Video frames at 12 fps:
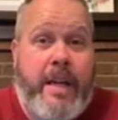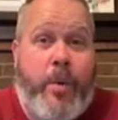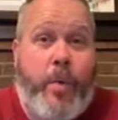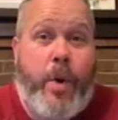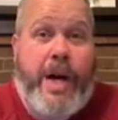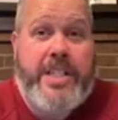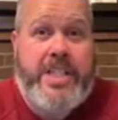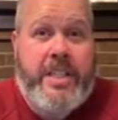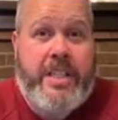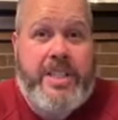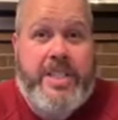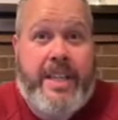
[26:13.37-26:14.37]
watching
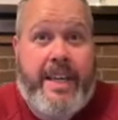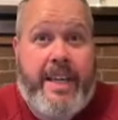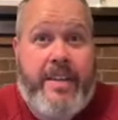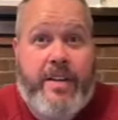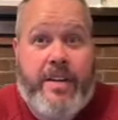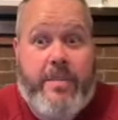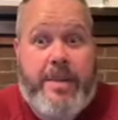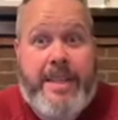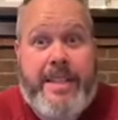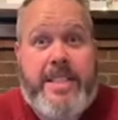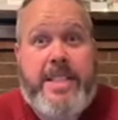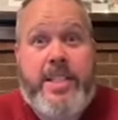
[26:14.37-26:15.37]
this together, I mean,
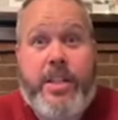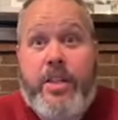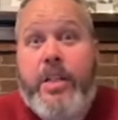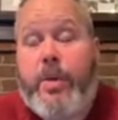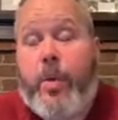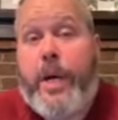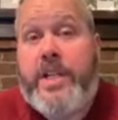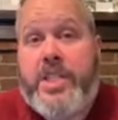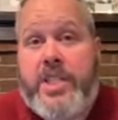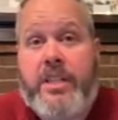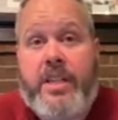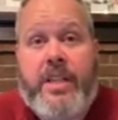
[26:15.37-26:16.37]
this is a good
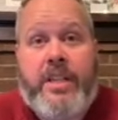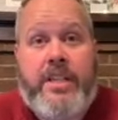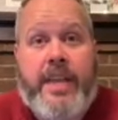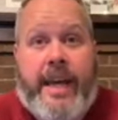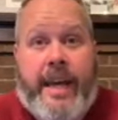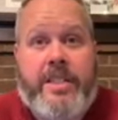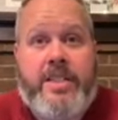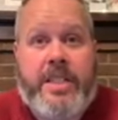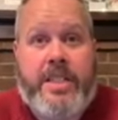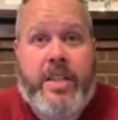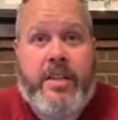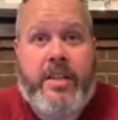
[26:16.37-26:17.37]
question to ask
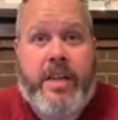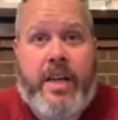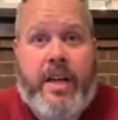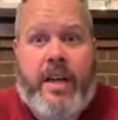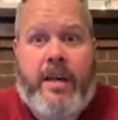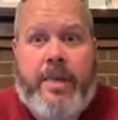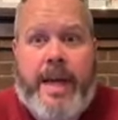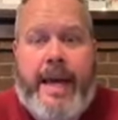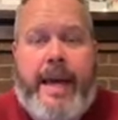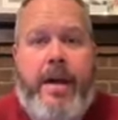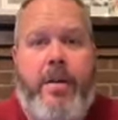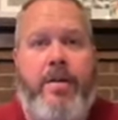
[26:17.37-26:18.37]
each other.
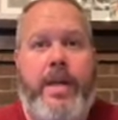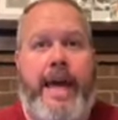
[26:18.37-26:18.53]
How